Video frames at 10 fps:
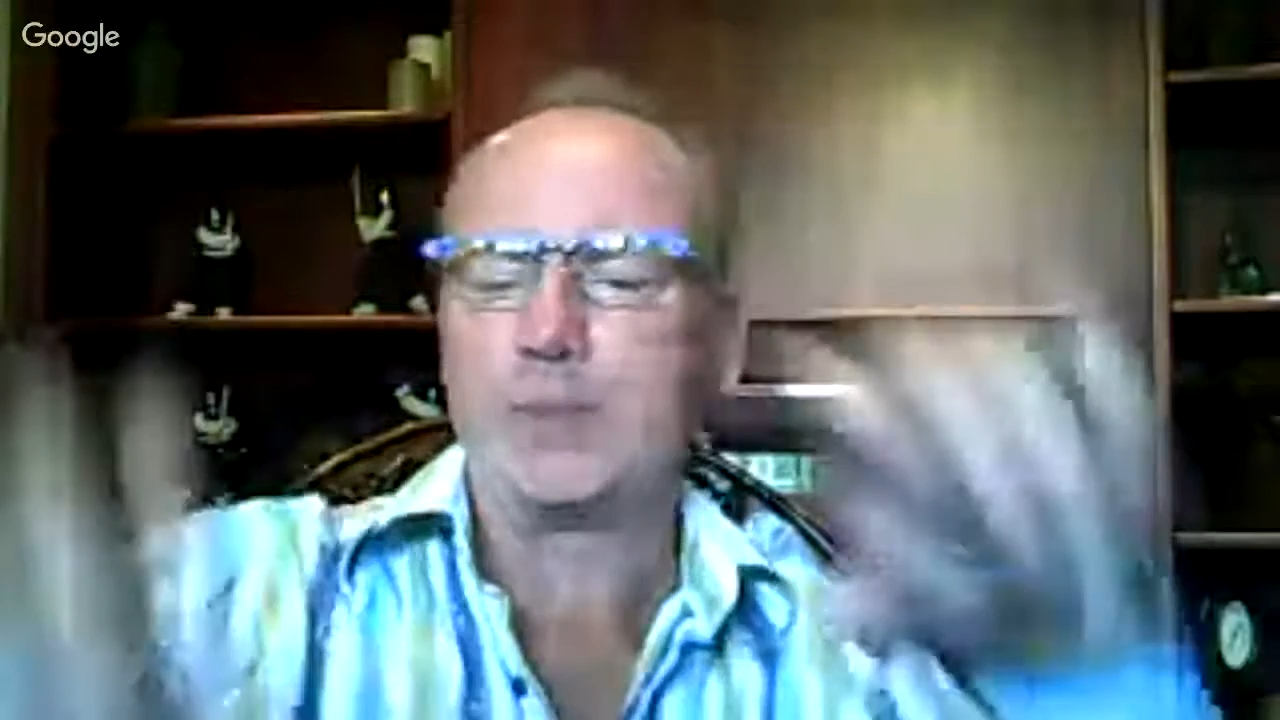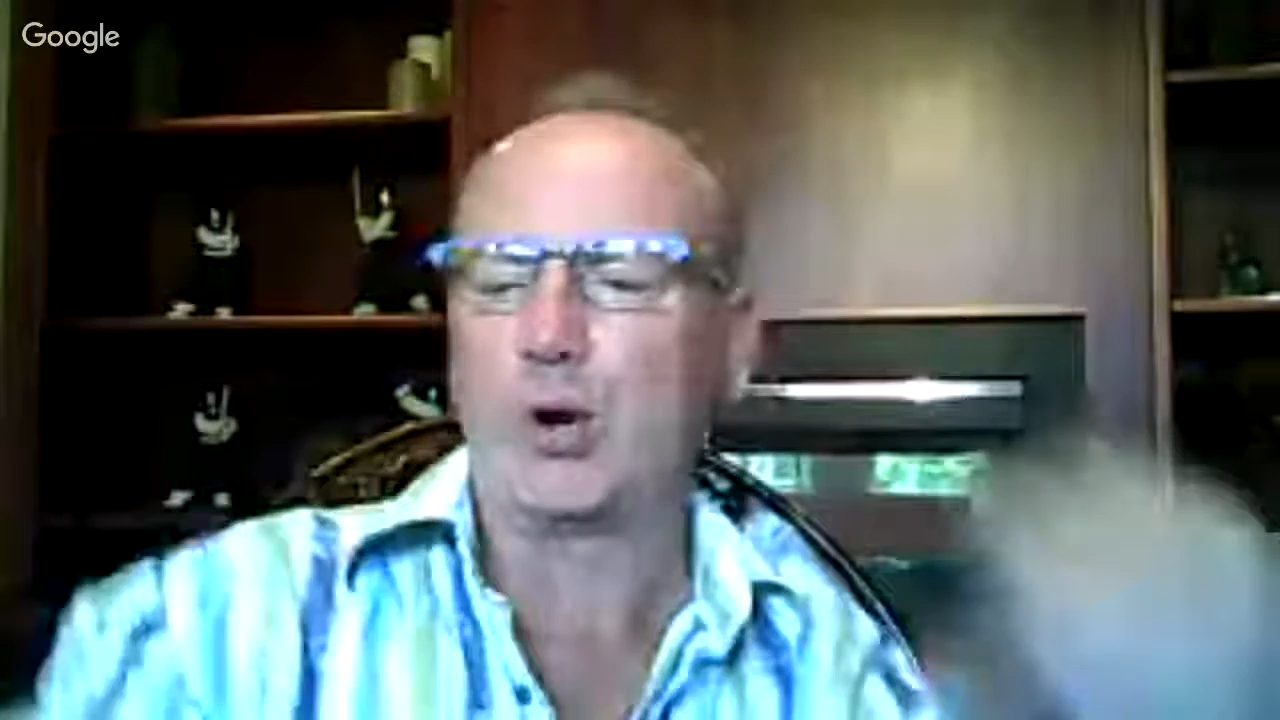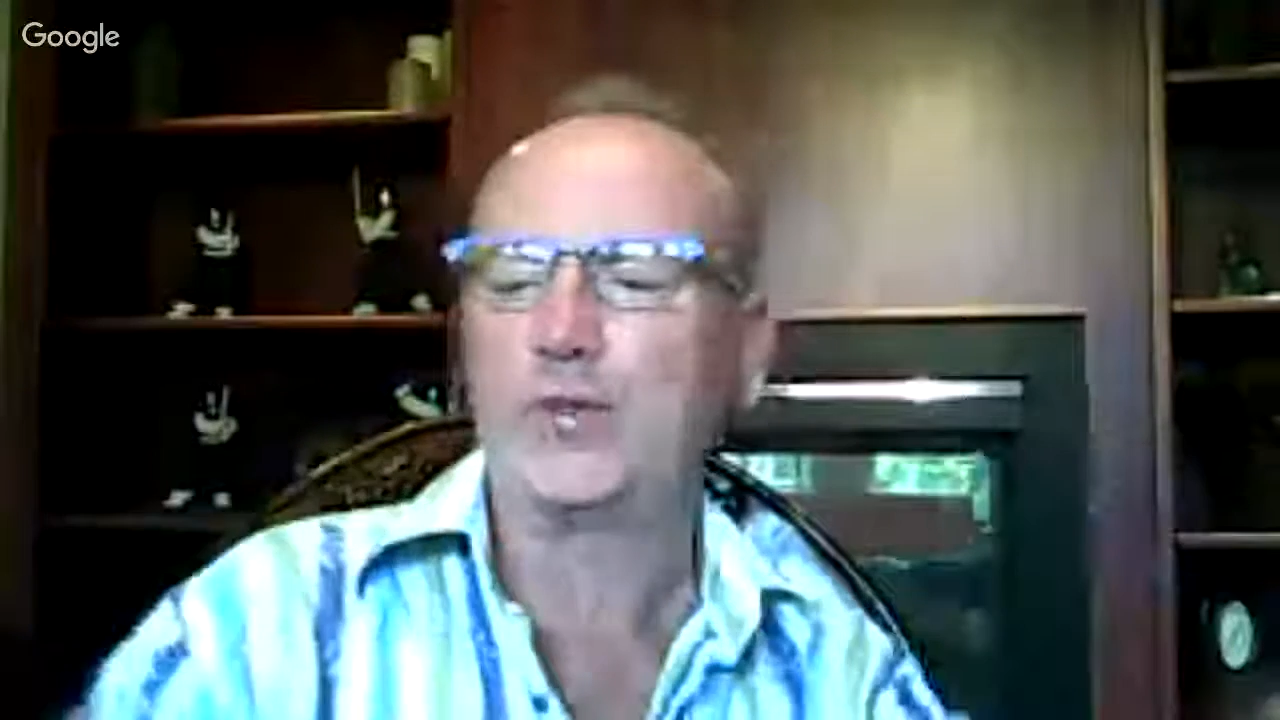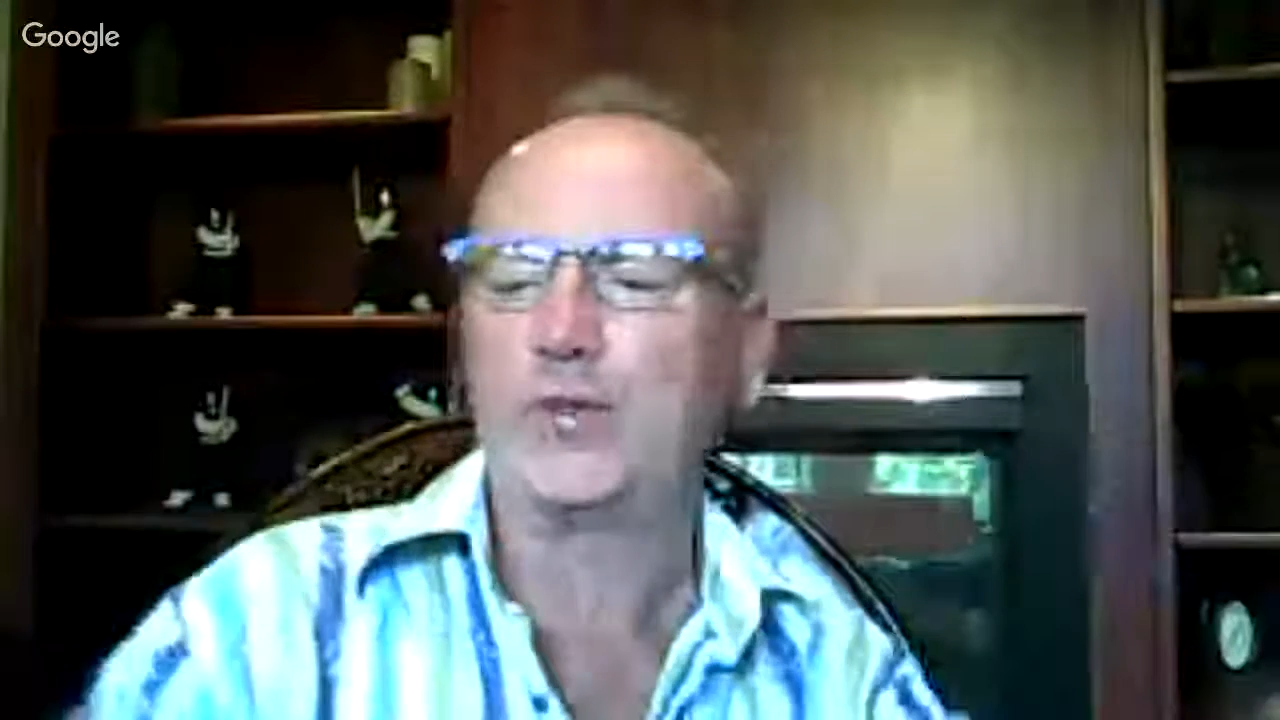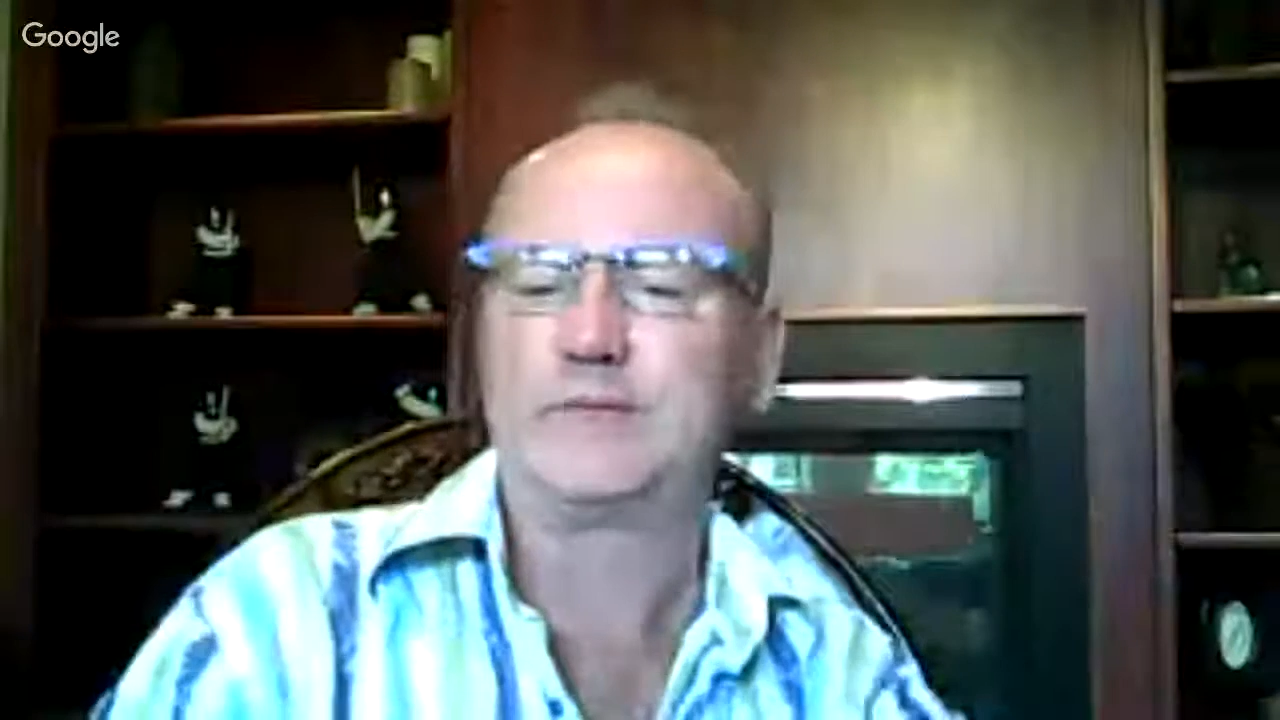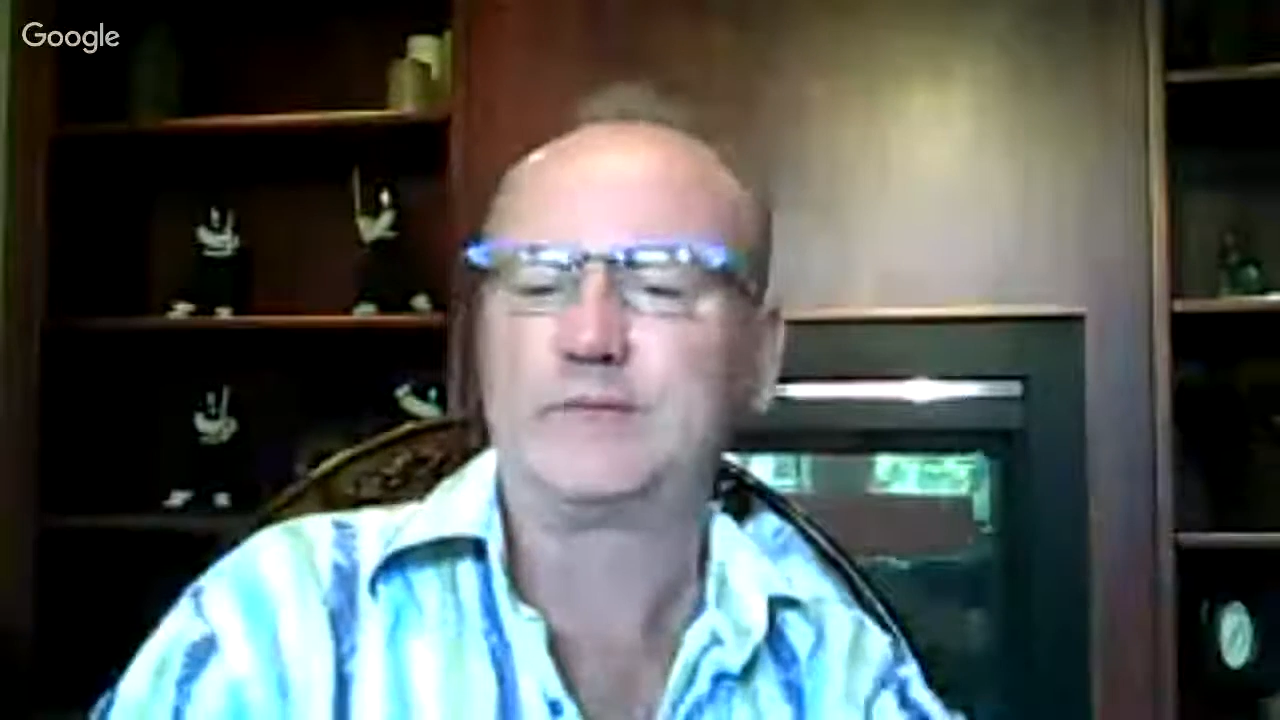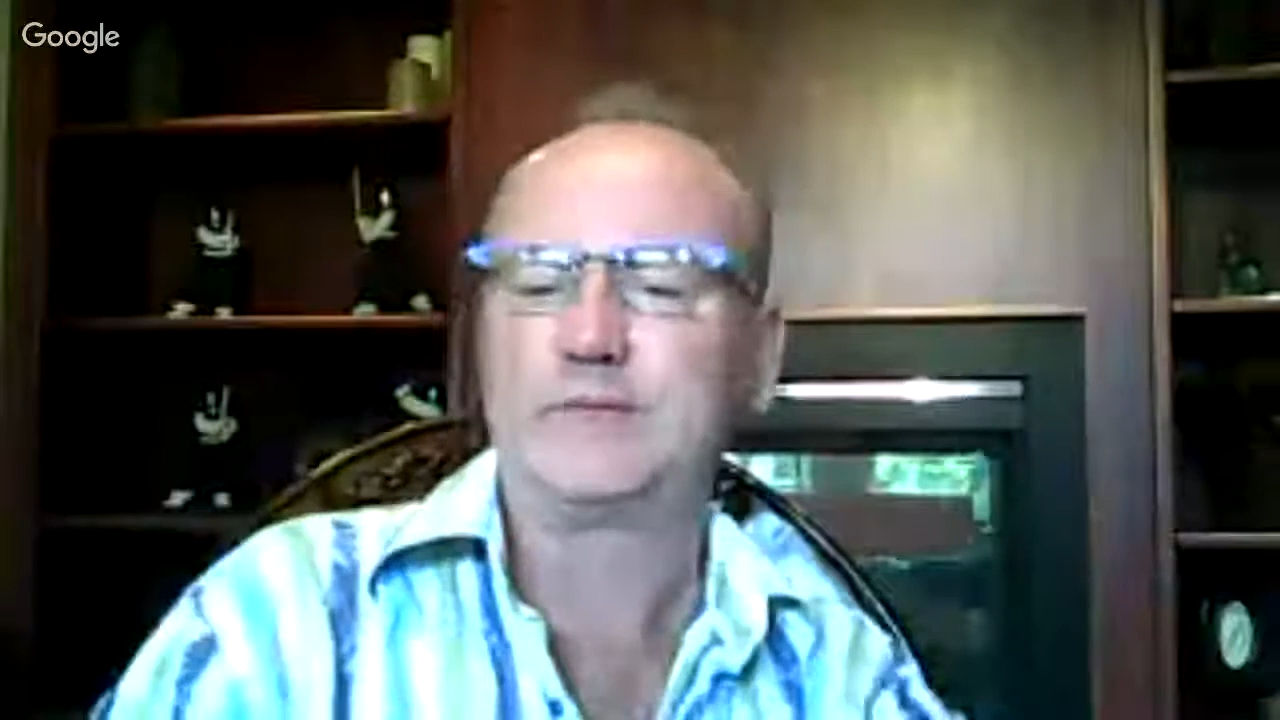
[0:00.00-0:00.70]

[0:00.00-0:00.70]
both.